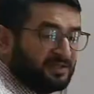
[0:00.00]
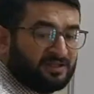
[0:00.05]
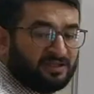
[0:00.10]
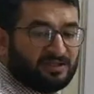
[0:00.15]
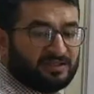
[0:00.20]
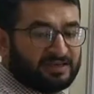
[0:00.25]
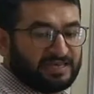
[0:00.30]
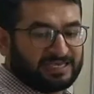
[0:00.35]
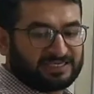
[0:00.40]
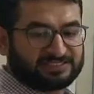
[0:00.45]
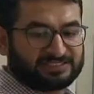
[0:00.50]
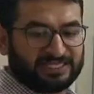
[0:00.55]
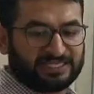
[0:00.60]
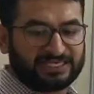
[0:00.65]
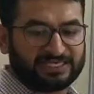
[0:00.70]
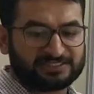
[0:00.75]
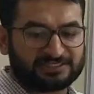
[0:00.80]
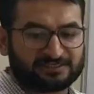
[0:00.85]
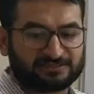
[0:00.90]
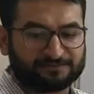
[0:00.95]
Next thing
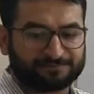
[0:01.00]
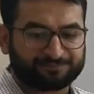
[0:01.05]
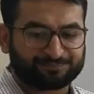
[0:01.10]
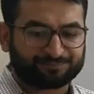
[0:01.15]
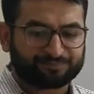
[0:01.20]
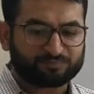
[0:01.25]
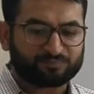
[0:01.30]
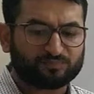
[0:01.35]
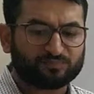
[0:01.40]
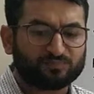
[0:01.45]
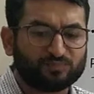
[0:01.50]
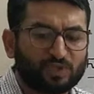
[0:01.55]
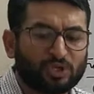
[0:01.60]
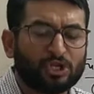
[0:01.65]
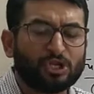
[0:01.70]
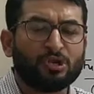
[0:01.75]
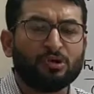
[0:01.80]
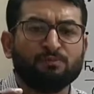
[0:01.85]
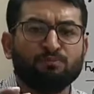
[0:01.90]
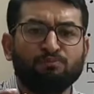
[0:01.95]
is
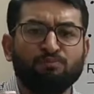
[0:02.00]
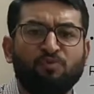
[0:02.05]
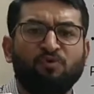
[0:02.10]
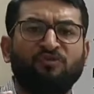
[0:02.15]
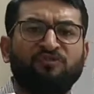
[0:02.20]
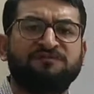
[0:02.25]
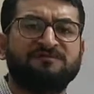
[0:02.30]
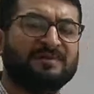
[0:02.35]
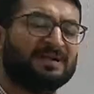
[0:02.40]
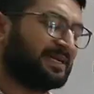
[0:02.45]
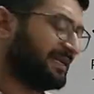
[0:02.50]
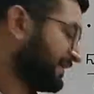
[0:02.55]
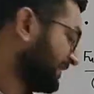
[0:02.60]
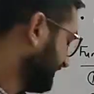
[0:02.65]
movement.